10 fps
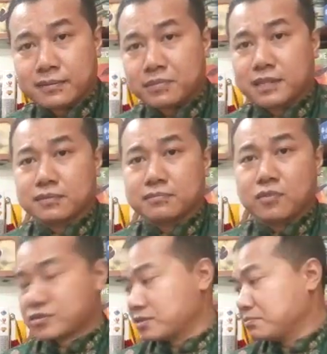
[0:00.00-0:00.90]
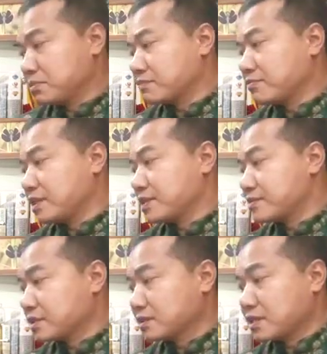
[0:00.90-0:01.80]
by the moths and butterflies
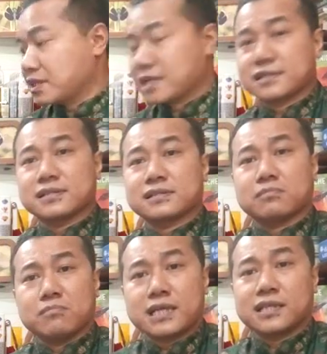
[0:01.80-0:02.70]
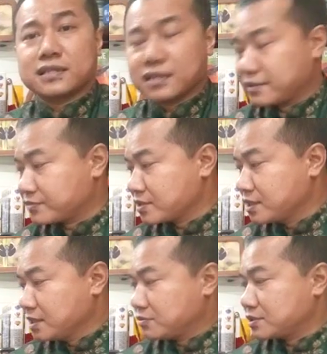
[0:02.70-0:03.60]
sucking the nectars, mining the lips
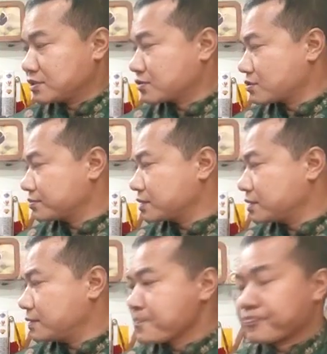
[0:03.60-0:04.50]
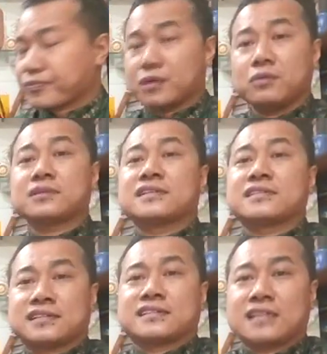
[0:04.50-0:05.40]
which are softer. All these
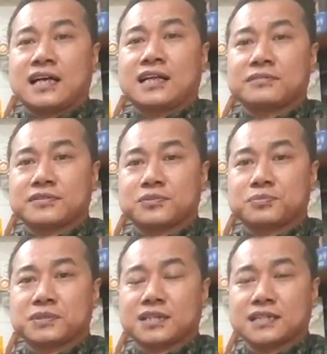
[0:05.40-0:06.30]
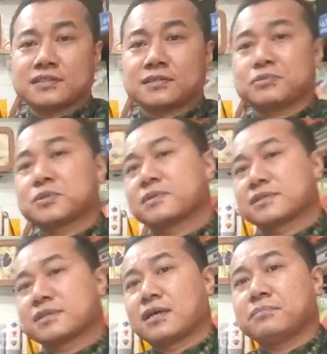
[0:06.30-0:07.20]
things help in specializing. Suppose, for
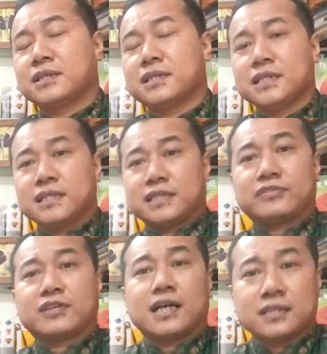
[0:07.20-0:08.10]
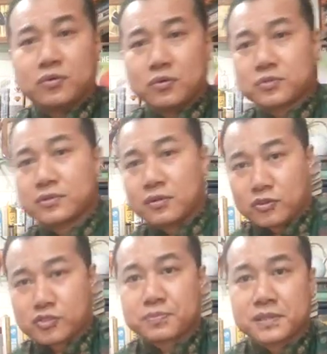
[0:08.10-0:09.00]
example, if I go to the
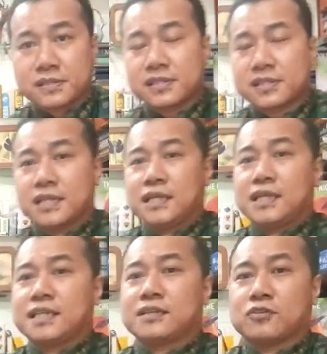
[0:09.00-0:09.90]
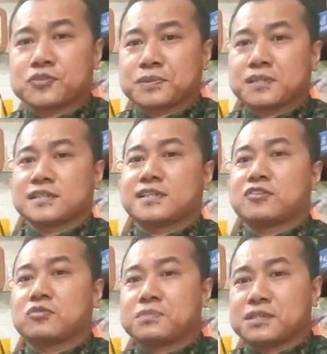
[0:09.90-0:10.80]
hospitals, in hospitals there
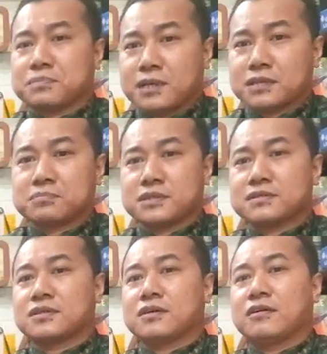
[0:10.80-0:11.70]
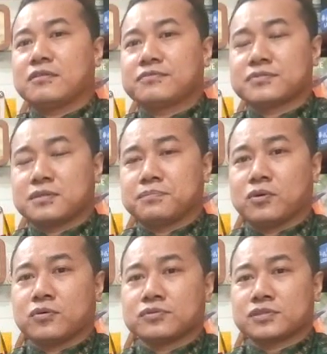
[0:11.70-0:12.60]
will be a department of the
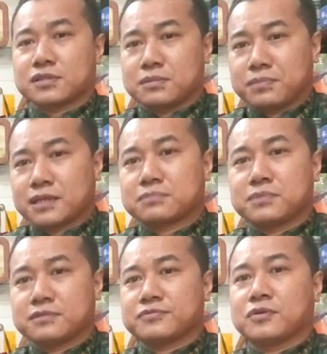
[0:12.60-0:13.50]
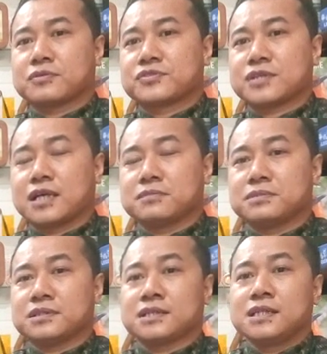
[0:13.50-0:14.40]
bones, department for
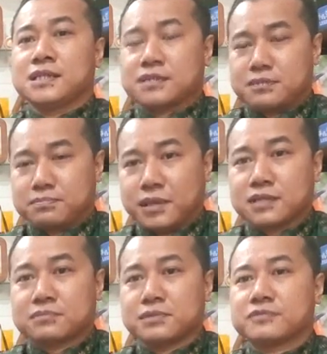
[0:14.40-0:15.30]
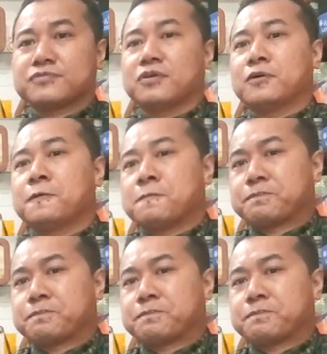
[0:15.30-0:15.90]
childbirth, department for